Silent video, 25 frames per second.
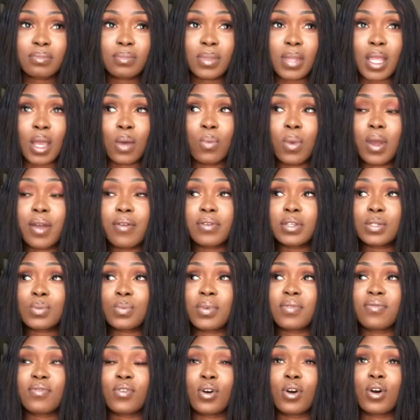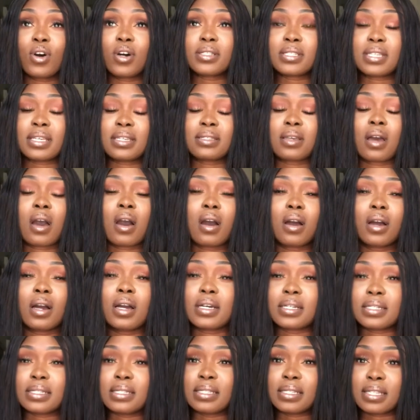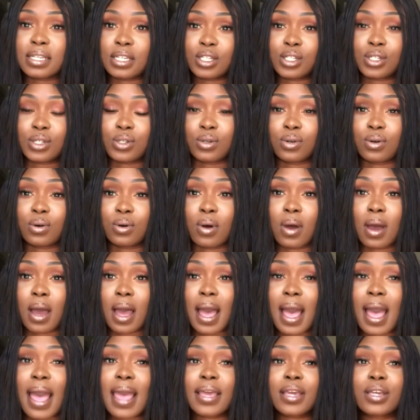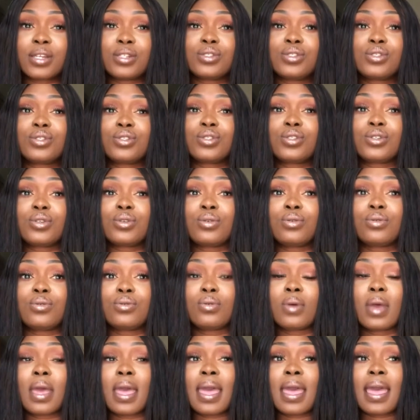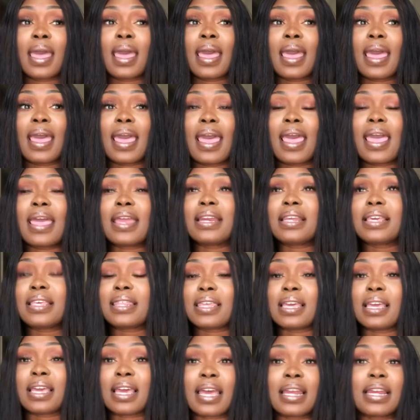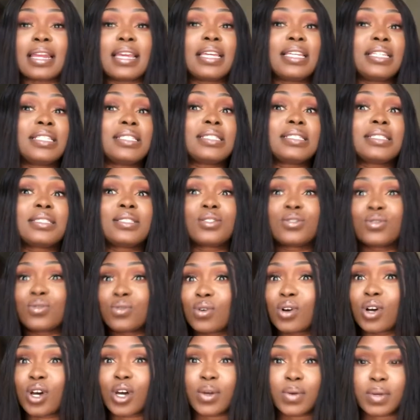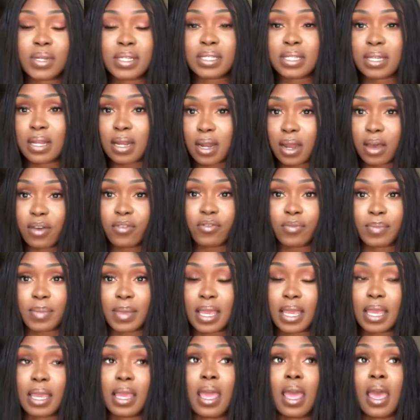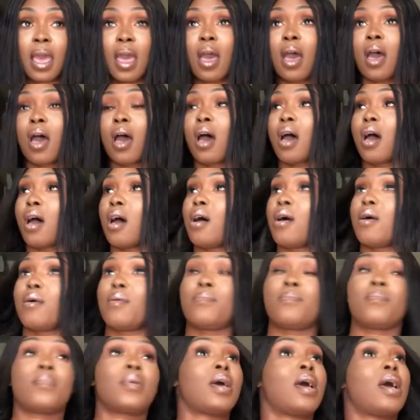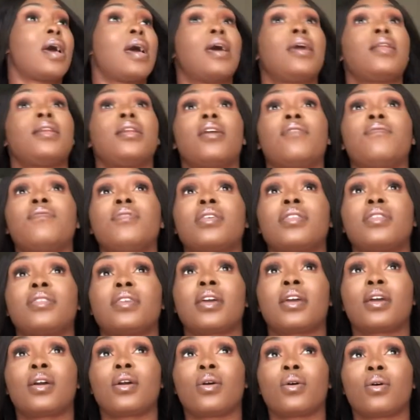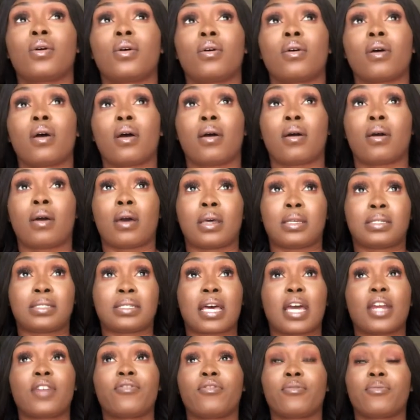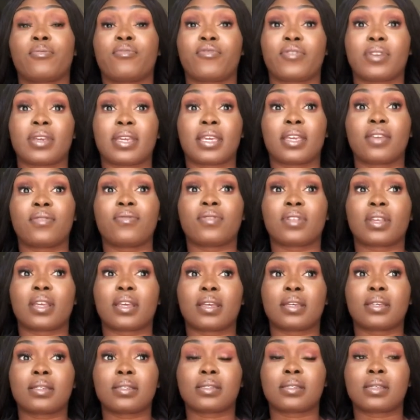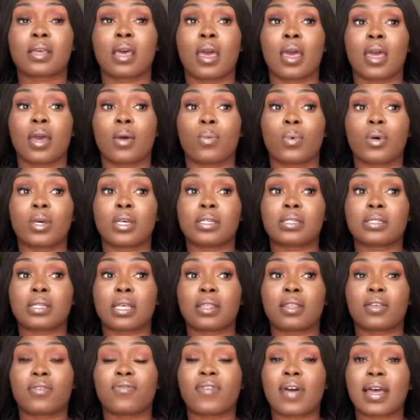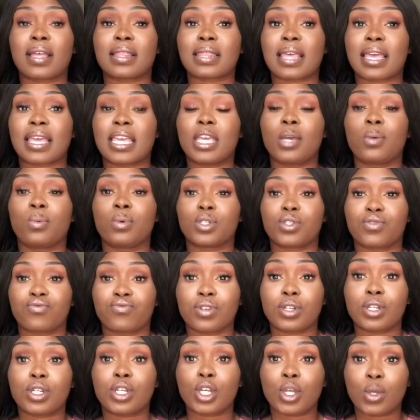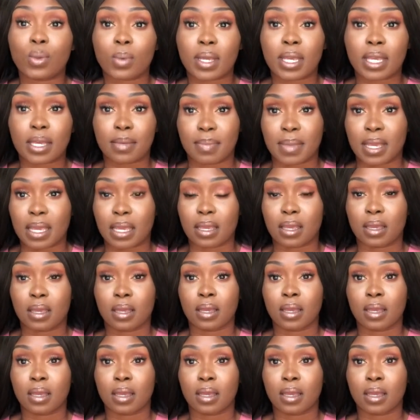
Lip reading: Whereas with God, it's unconditional. I can do anything and he's still going to love me. Another thing aside from forgiveness was the fact that he was renewing me.